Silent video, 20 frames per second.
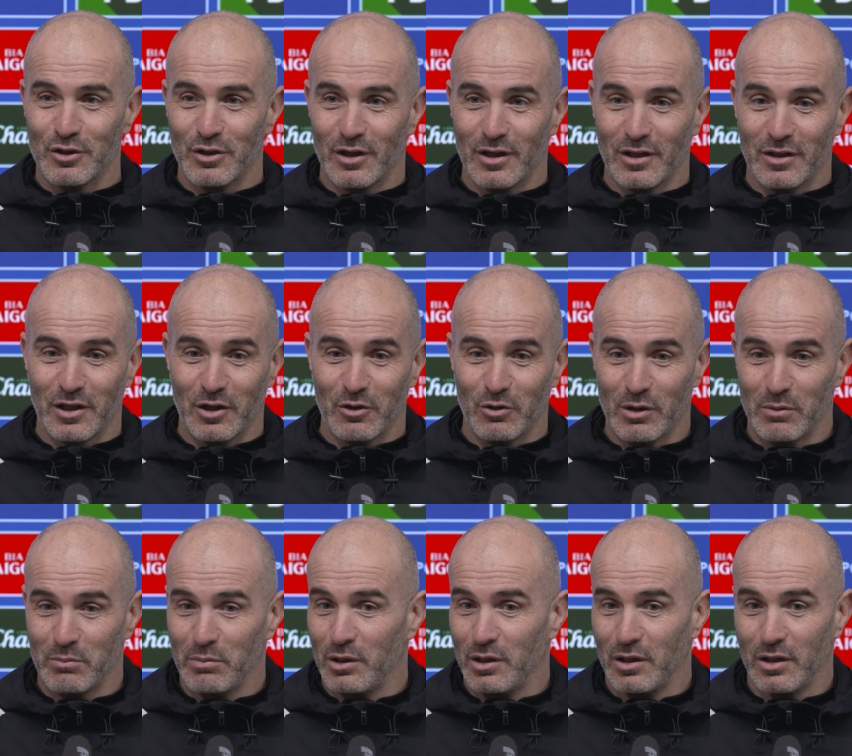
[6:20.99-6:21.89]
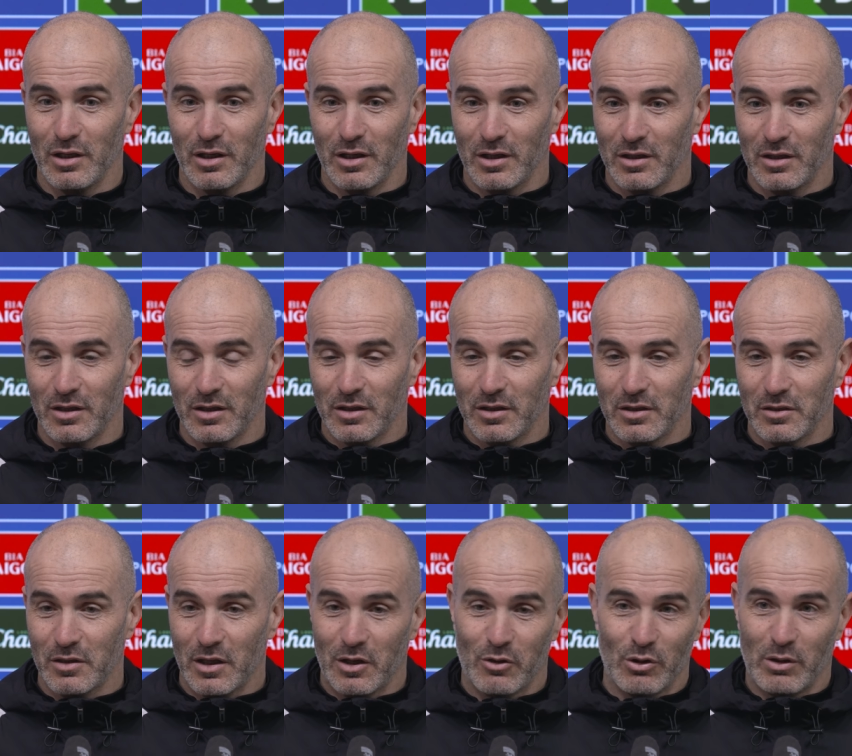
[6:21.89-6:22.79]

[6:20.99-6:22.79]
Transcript: They they're gonna be they're